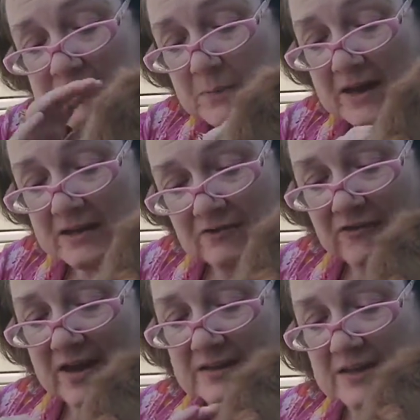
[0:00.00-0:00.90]
in spite of the
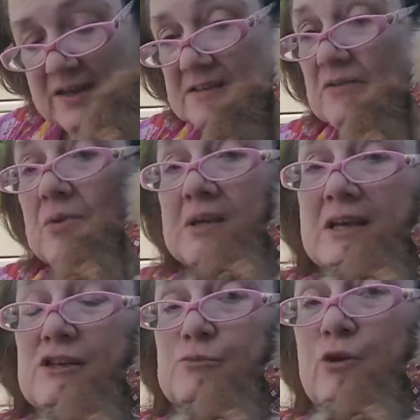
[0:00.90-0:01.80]
fact that he has a really
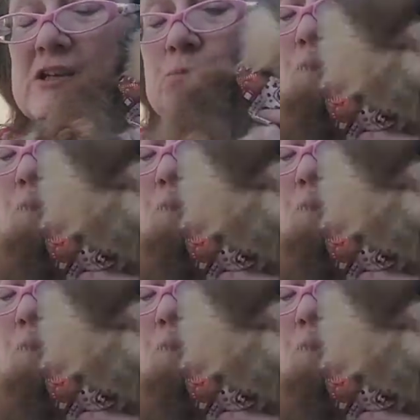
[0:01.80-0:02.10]
nice price